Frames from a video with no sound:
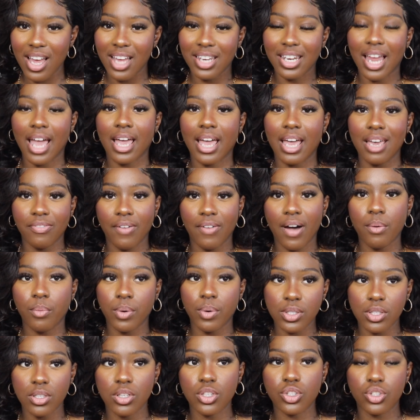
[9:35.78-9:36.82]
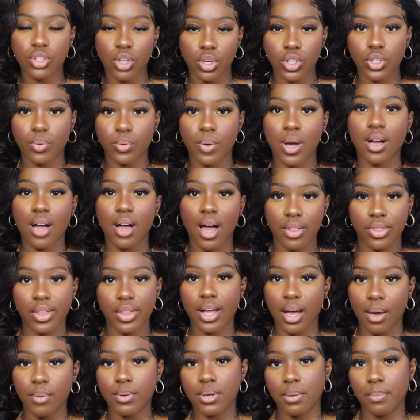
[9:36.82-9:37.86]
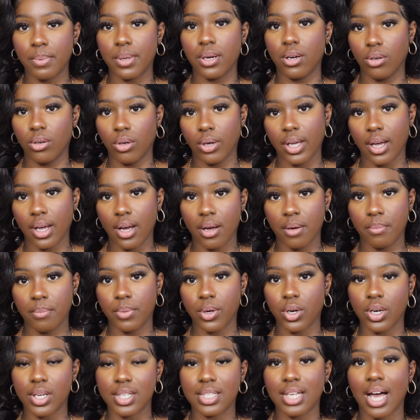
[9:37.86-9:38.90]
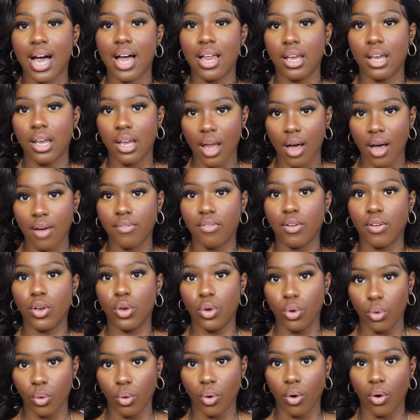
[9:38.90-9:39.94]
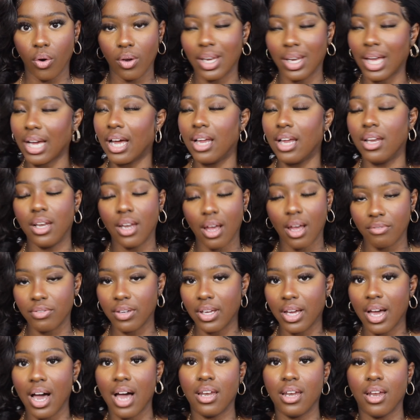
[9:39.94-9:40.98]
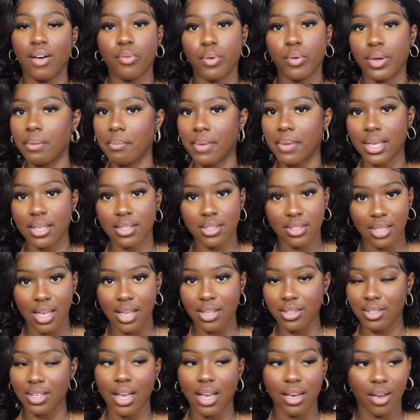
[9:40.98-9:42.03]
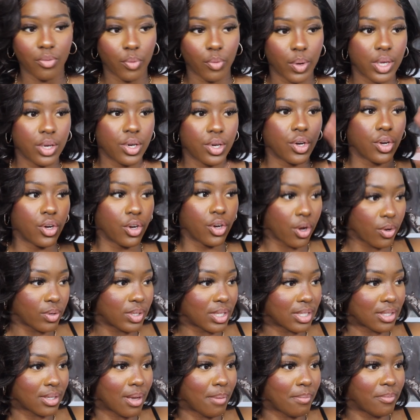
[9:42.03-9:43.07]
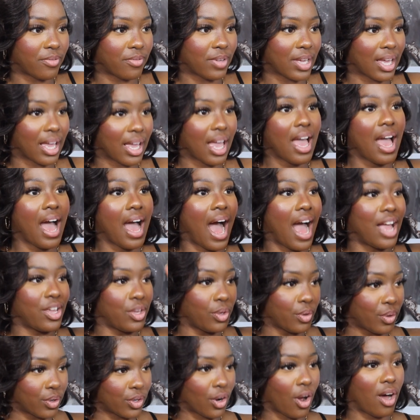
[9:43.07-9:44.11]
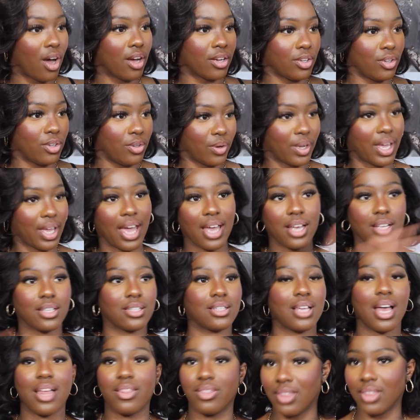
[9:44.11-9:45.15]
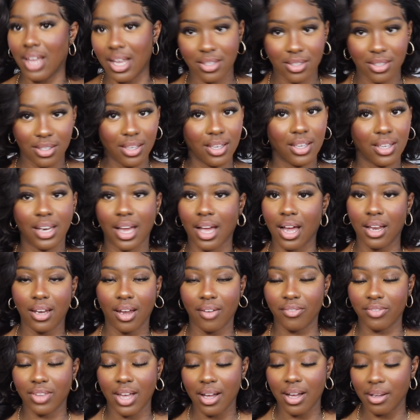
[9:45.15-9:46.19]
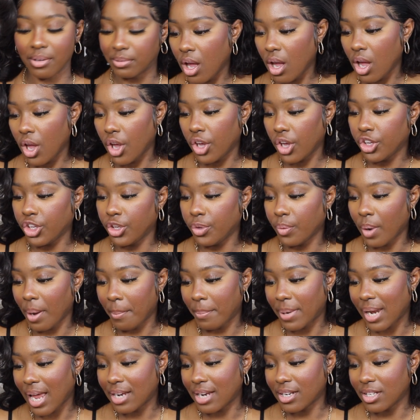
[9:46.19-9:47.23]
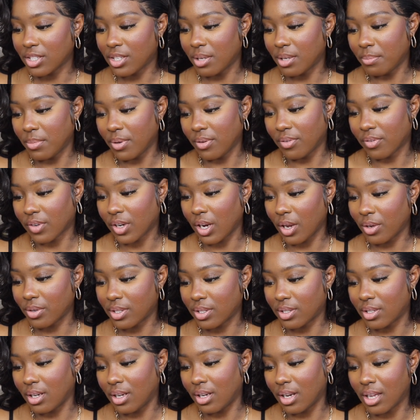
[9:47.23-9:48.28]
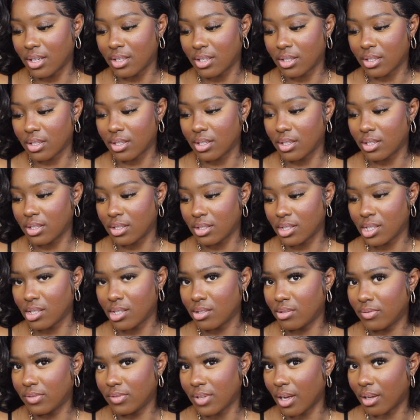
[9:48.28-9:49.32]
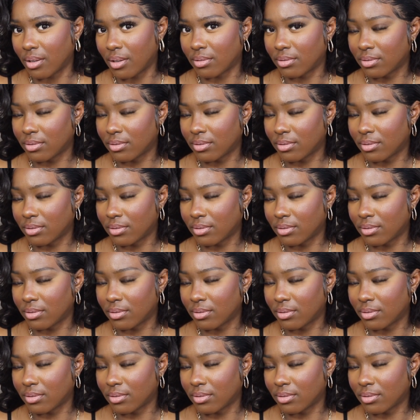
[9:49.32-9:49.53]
Like, if I wasn't a social worker, I think I would have been a lawyer, because I love law. Like, I love it. I love when it makes sense. I love when you can go to something and you can argue your case and that's it. Like, I love that. You are planning to move close to London? No,